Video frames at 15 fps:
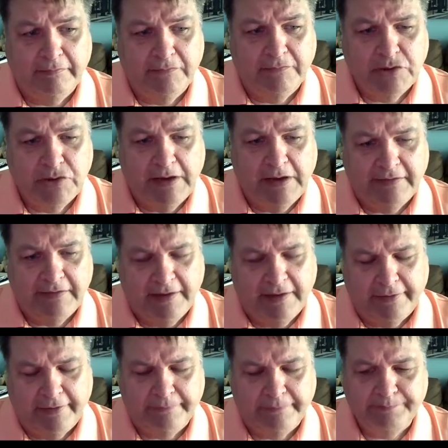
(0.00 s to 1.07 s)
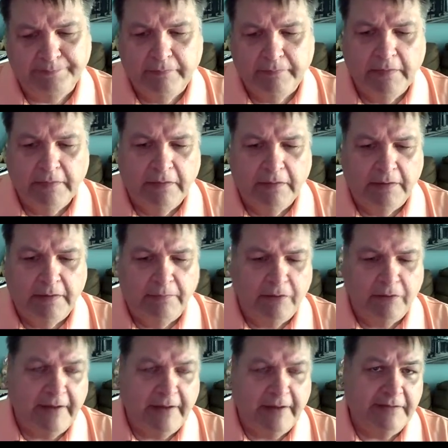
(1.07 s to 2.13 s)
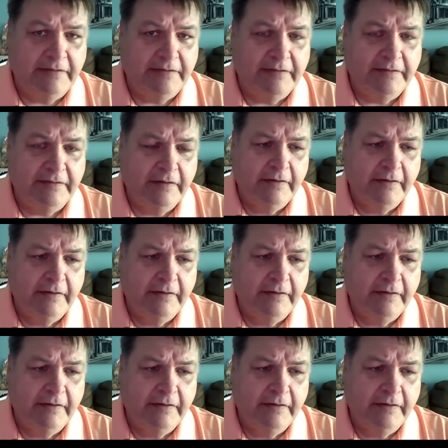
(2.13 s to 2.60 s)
2 days later in both cases.